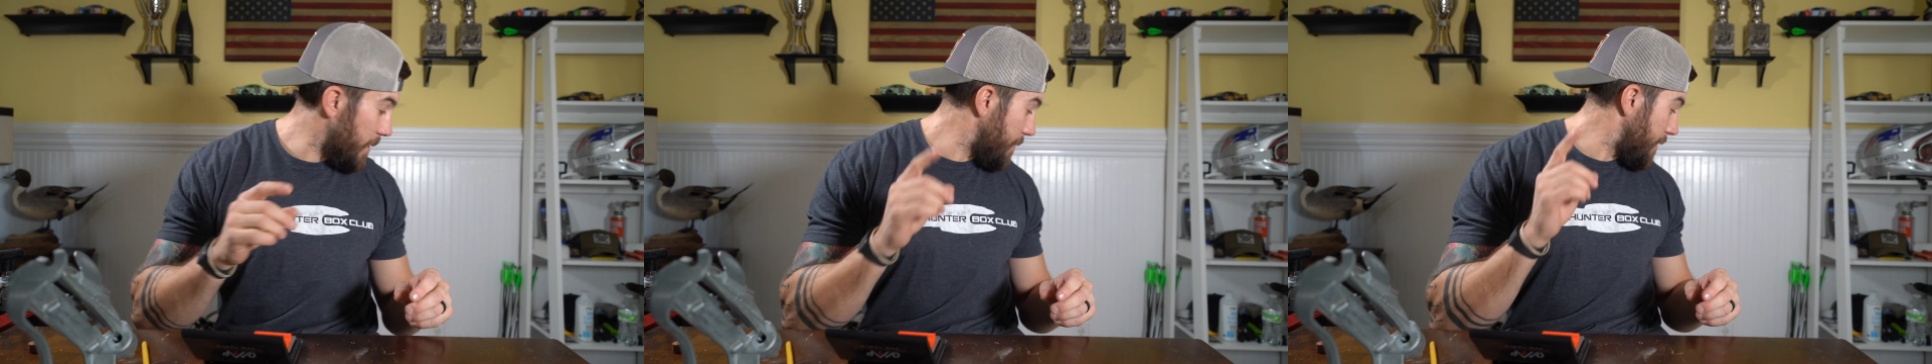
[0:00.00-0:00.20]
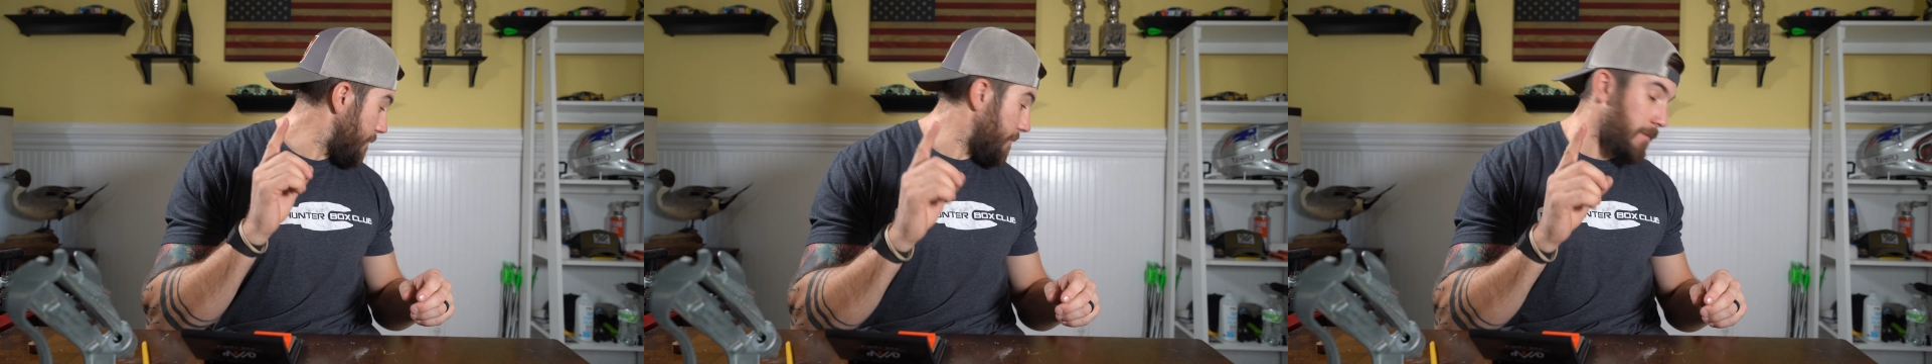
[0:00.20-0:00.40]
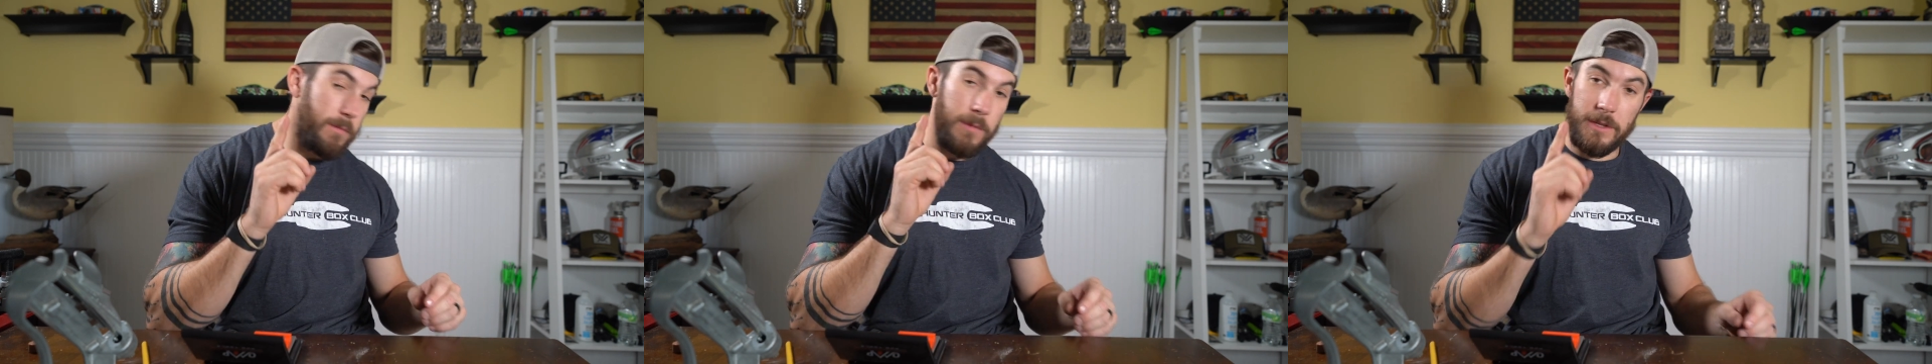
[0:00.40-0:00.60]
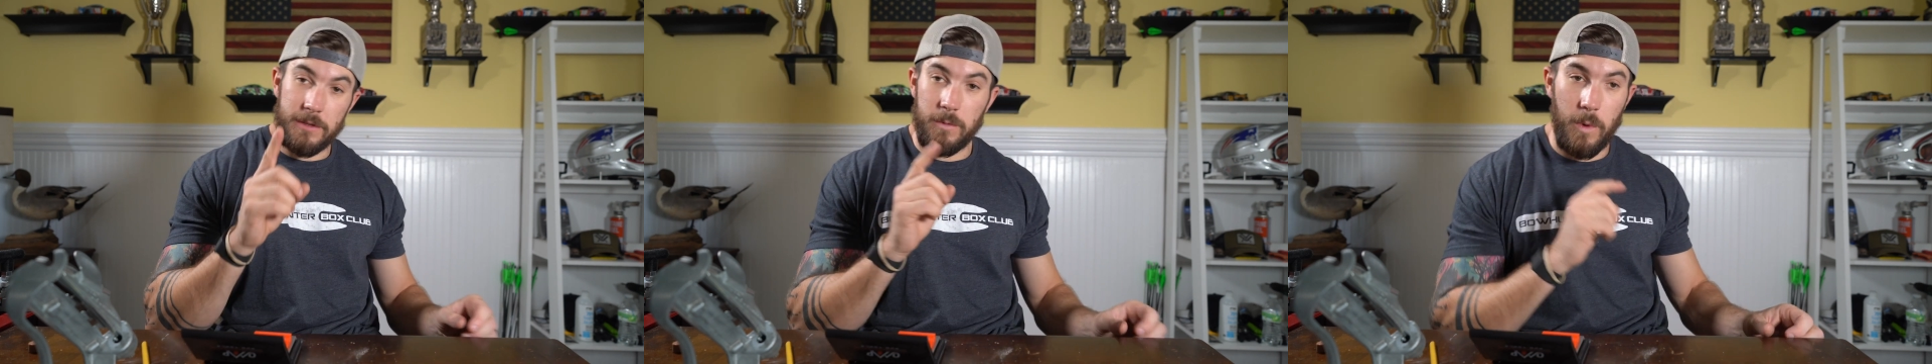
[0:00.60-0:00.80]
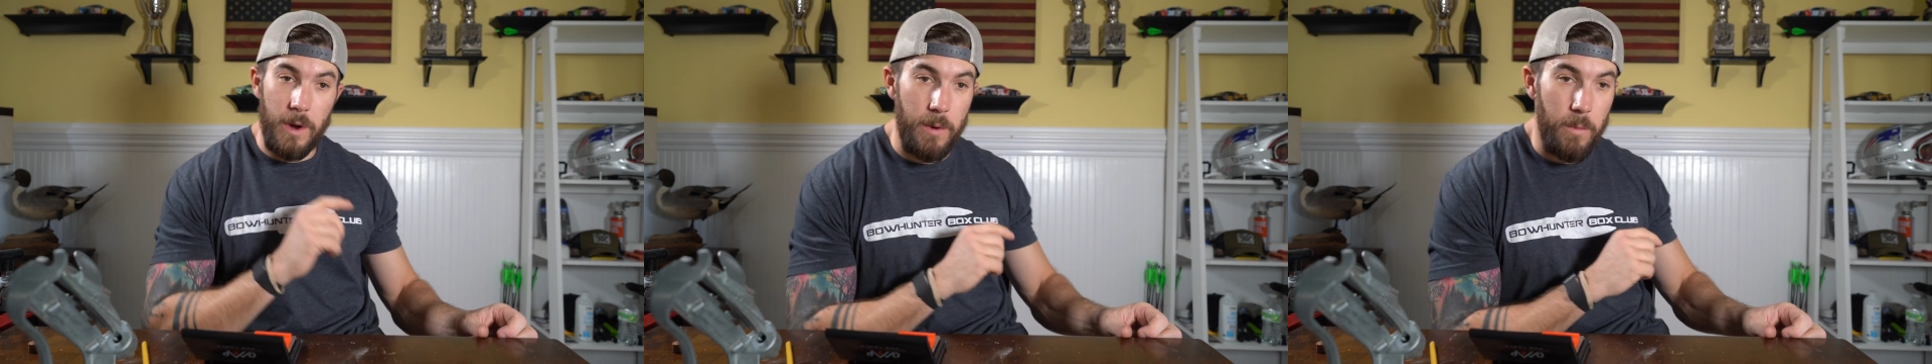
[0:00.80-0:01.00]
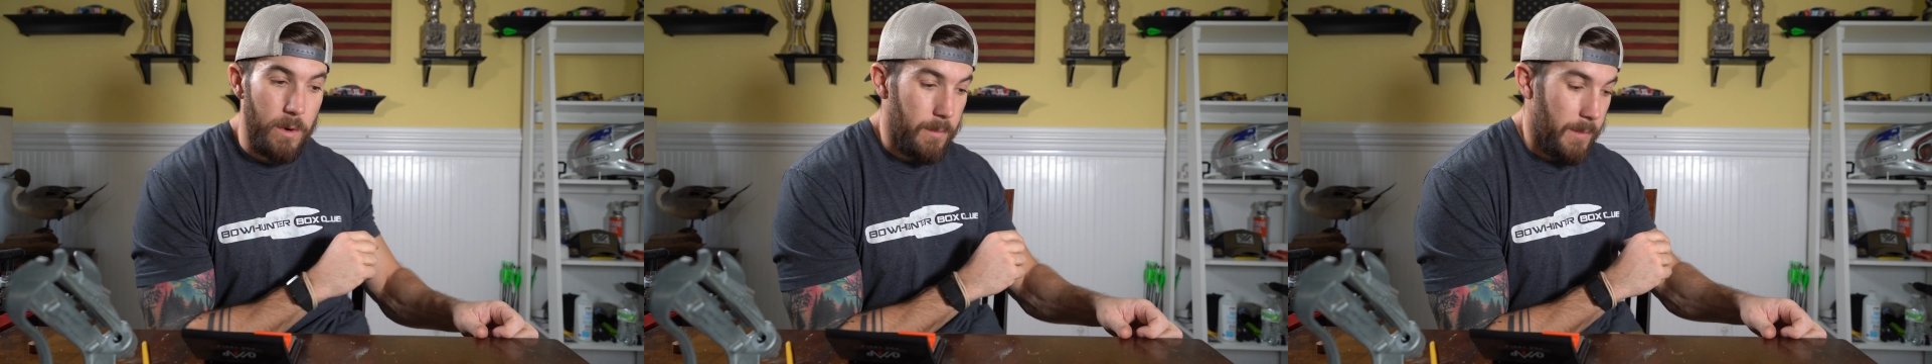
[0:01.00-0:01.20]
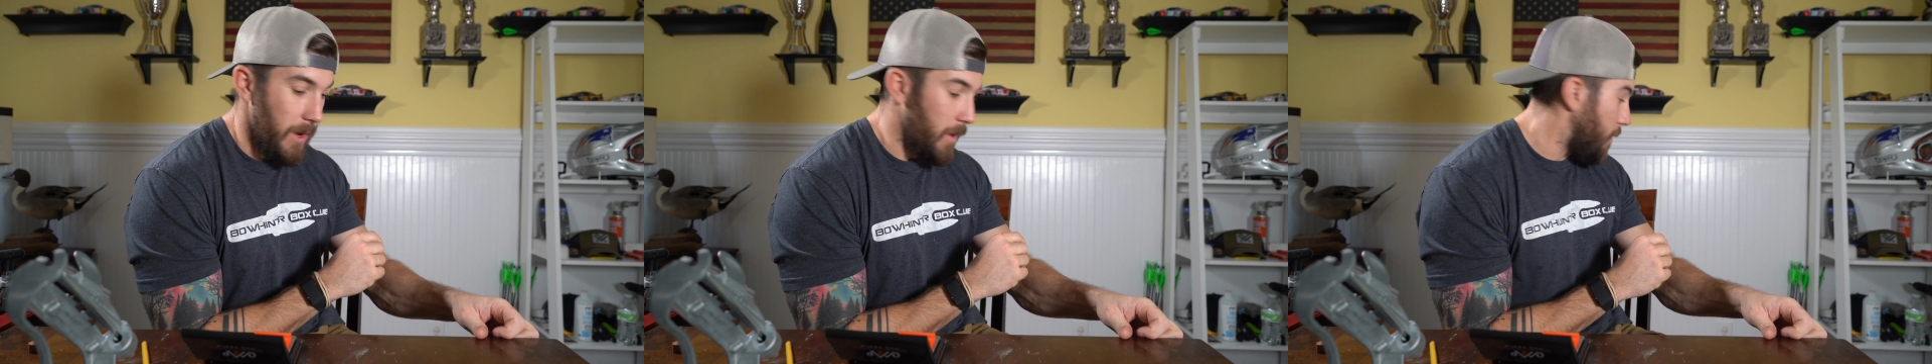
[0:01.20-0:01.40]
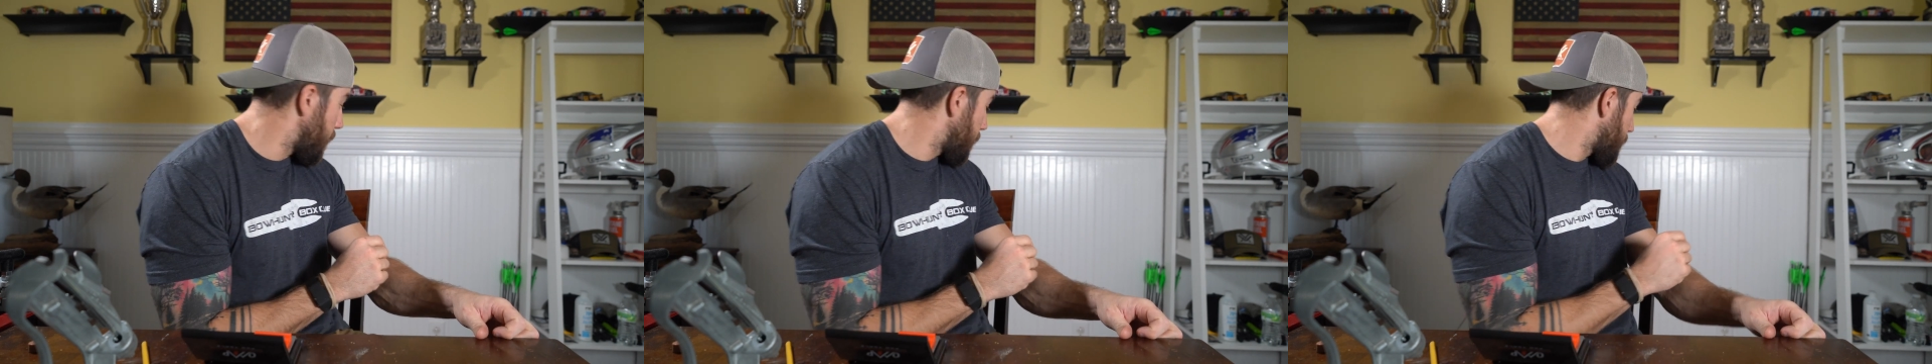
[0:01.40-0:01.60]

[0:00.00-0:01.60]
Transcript: but let's weigh one of my old